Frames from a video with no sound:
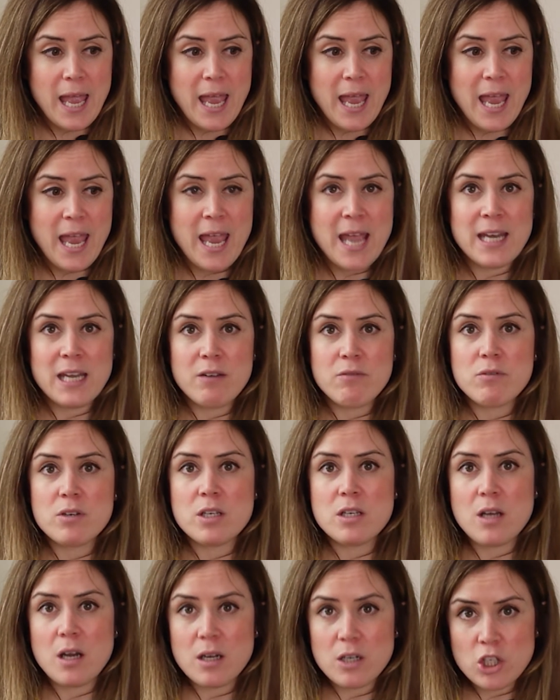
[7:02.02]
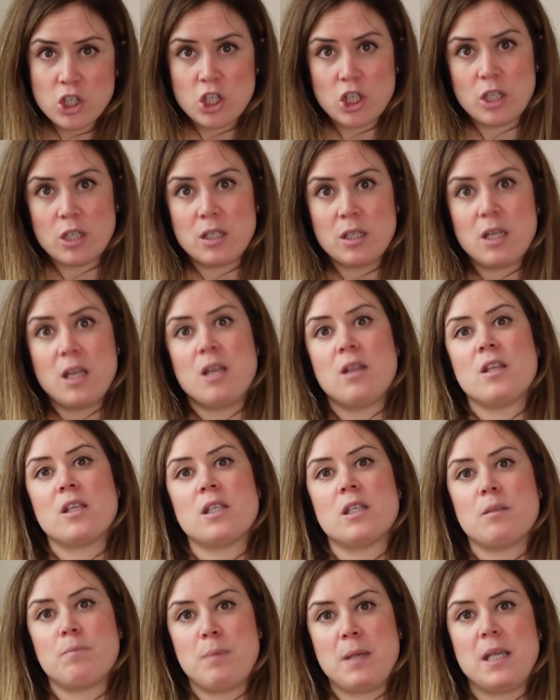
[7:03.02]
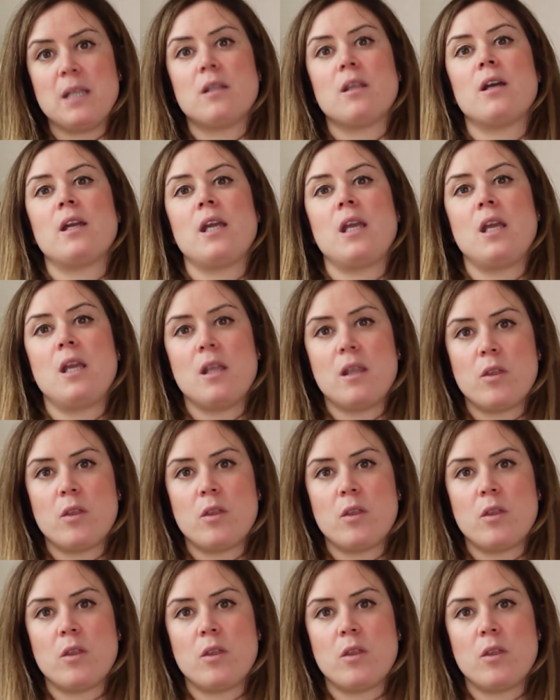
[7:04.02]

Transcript: any reduction in the speed that